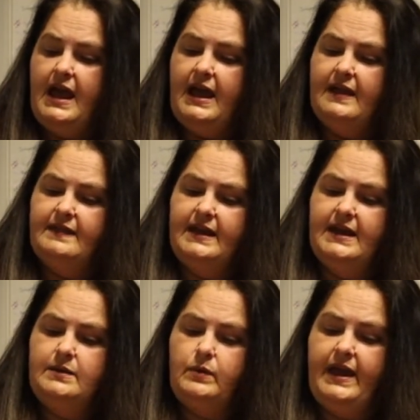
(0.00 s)
And
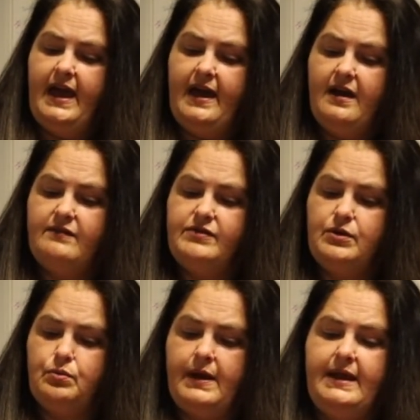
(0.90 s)
then we have
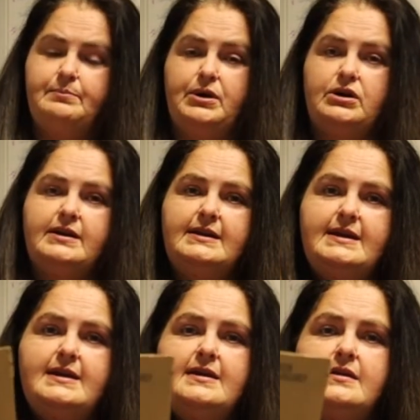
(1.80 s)
the red
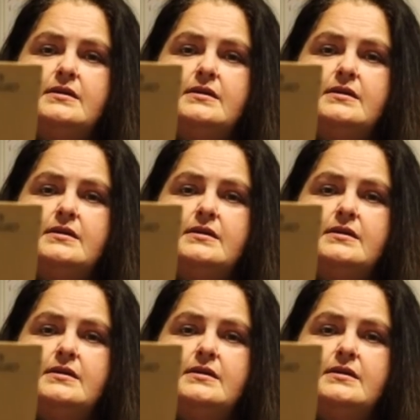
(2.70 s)
burgundy